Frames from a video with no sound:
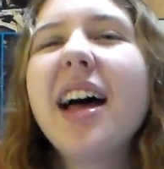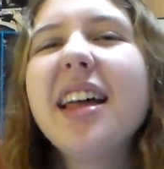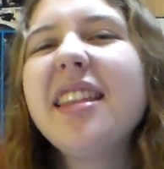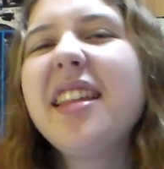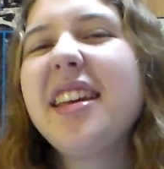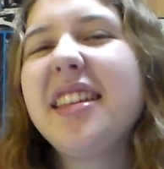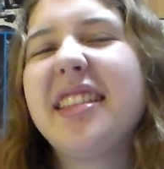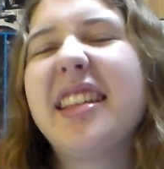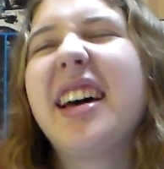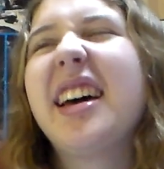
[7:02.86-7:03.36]
I
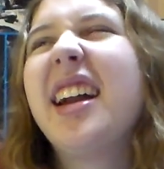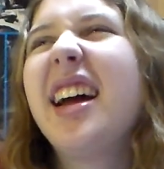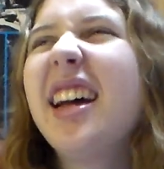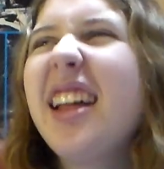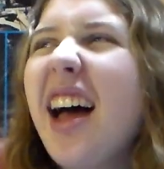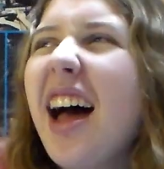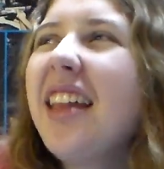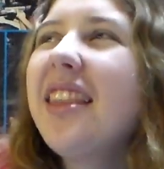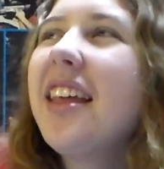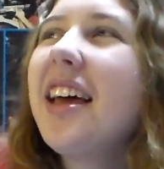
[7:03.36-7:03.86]
like
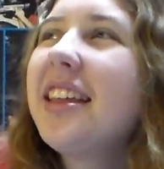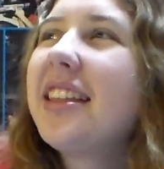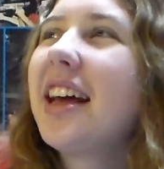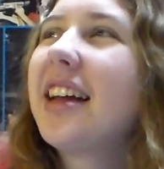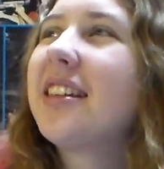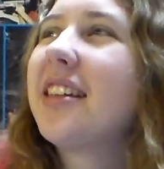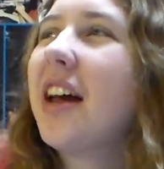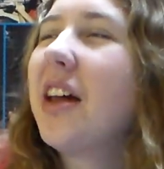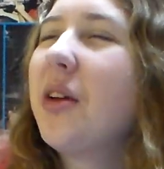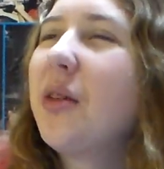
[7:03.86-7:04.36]
that. I like
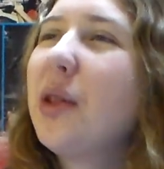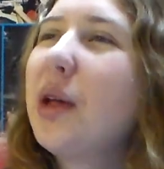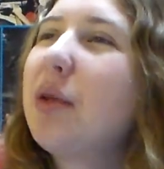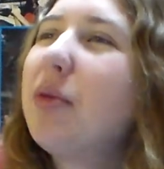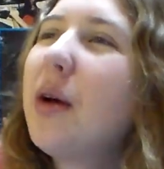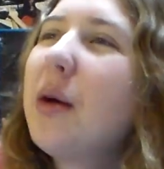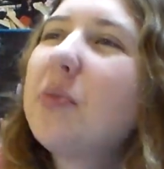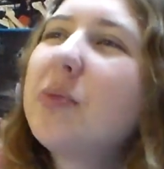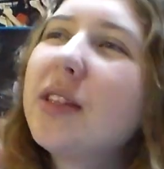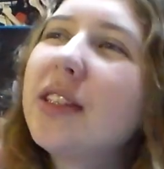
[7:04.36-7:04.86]
that title. They
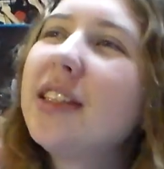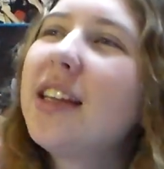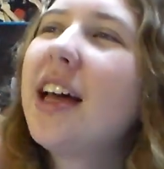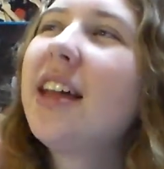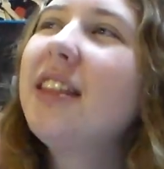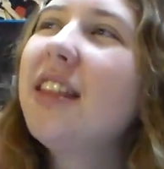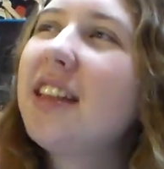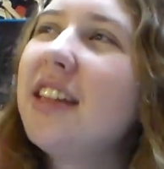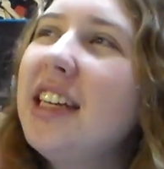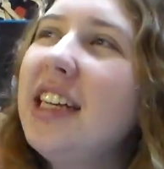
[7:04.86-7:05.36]

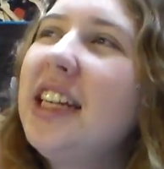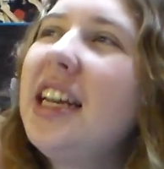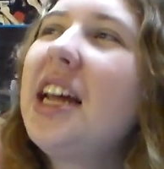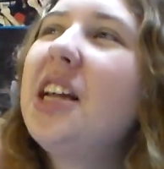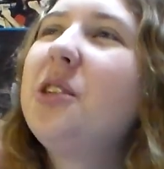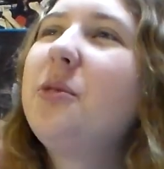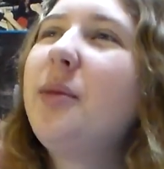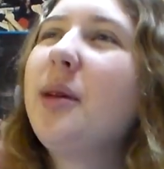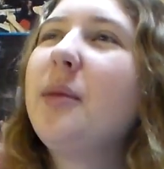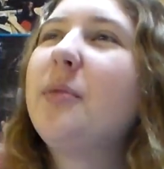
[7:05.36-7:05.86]
represent the
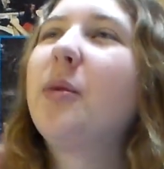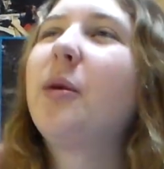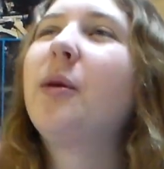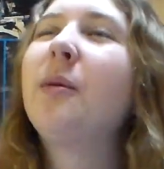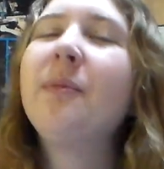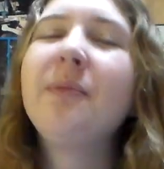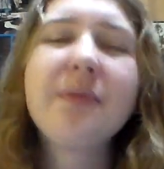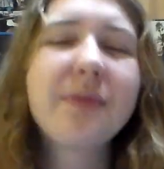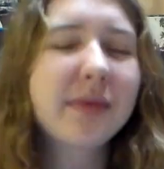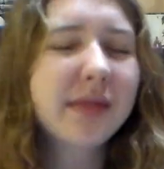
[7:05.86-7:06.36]
teenage people.
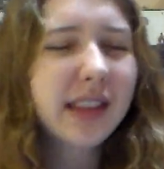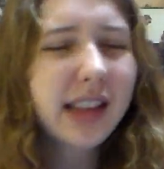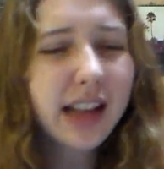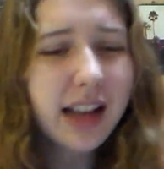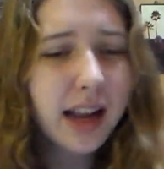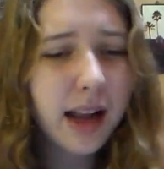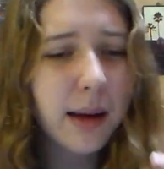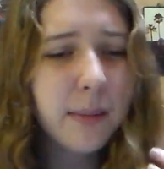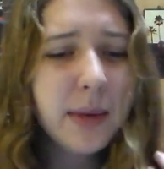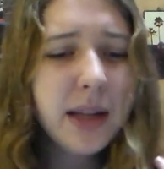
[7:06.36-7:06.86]

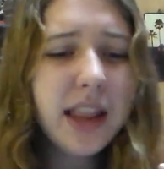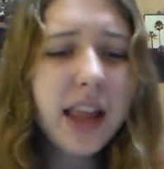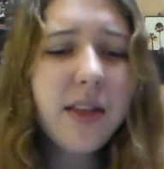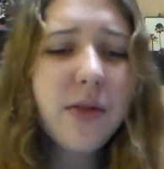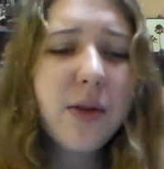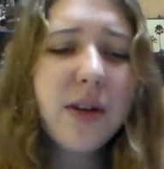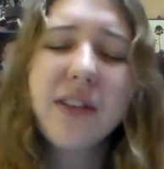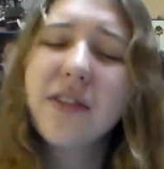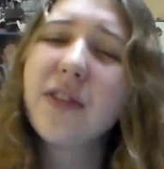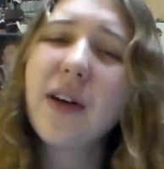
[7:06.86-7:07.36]
I mean, they
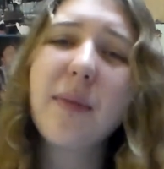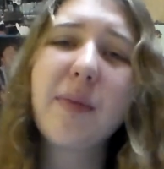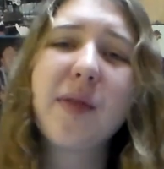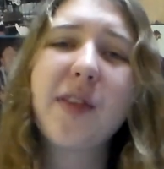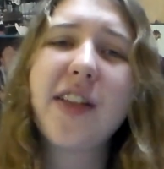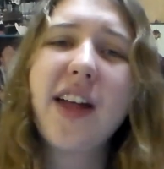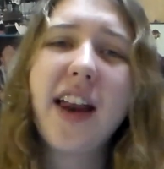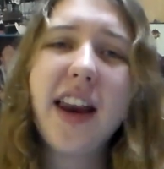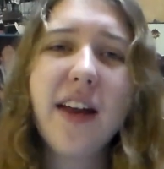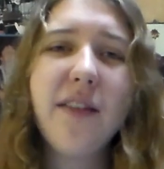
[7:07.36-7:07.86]
sort of
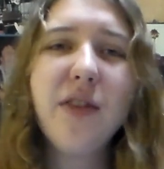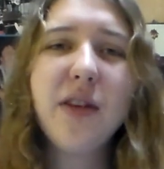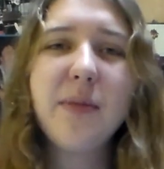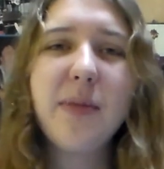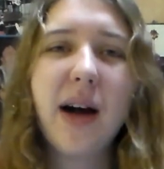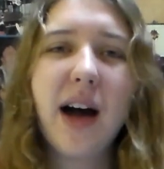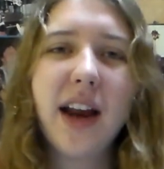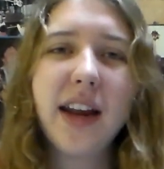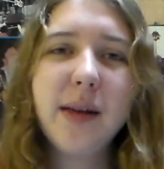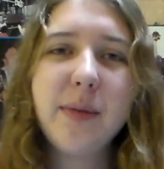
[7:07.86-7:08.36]
represent
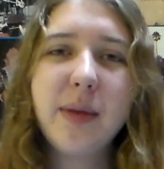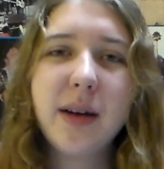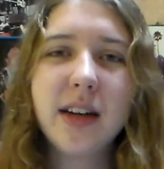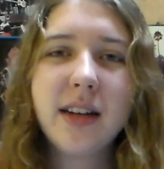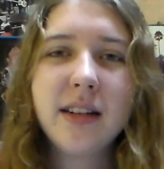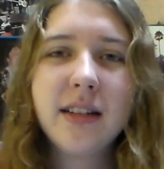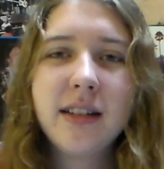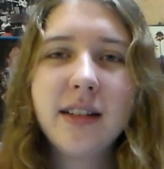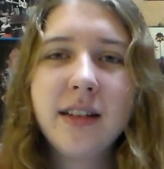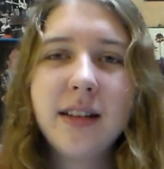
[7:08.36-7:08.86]
everybody,
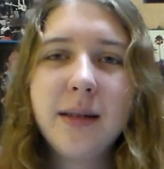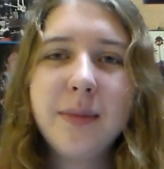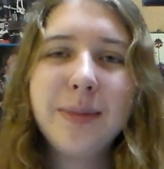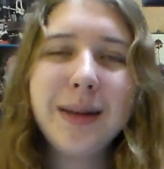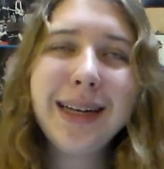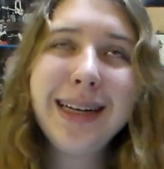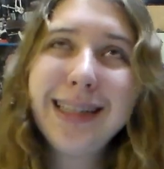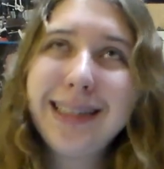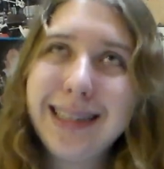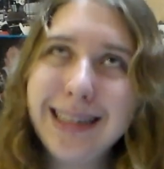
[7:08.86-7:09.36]
but
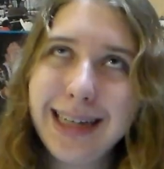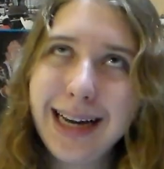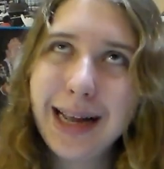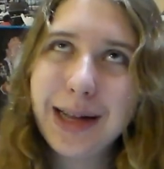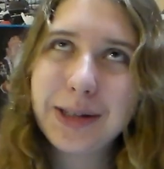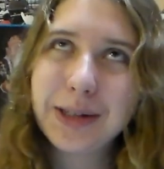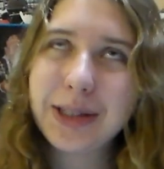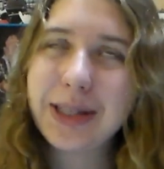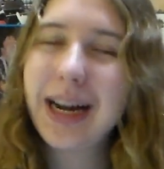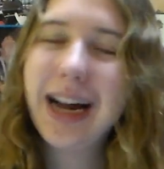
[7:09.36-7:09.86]
being a
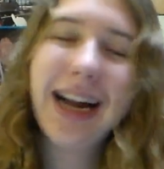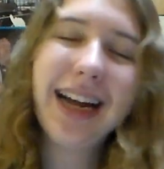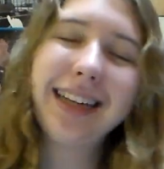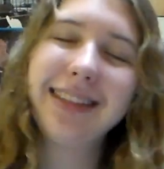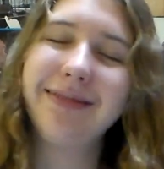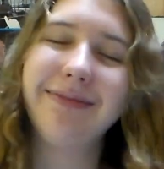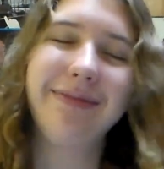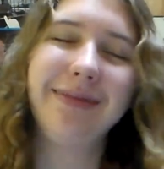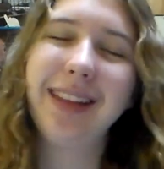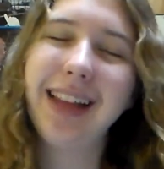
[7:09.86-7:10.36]
teenager,
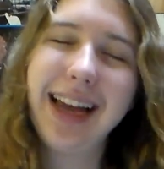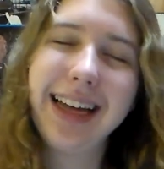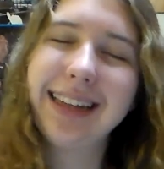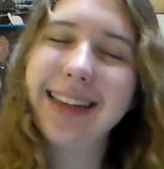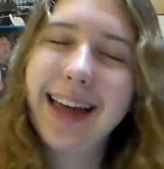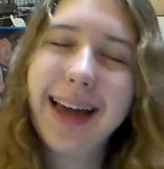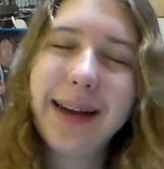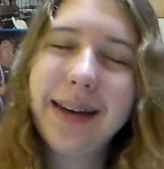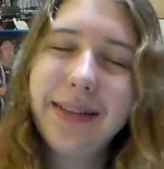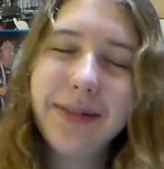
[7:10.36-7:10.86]
I
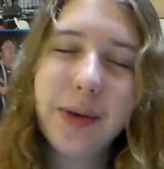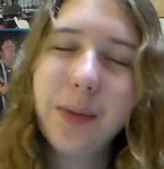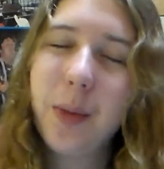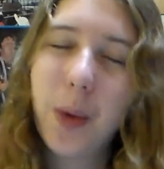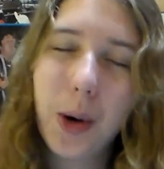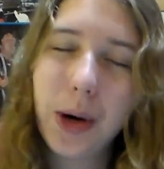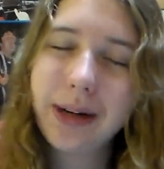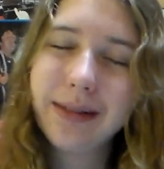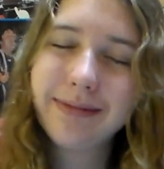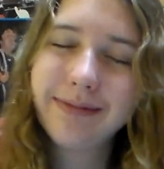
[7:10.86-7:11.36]
like that even more.